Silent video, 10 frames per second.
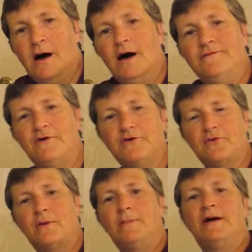Hi
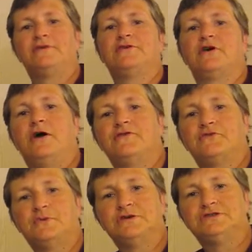folks, welcome back to the
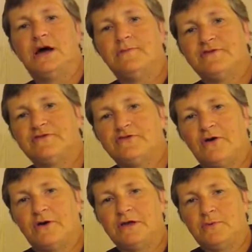Carver's Woodshop. This is
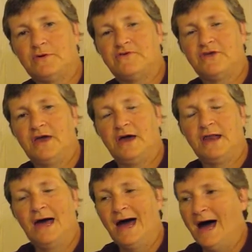Arlene once again.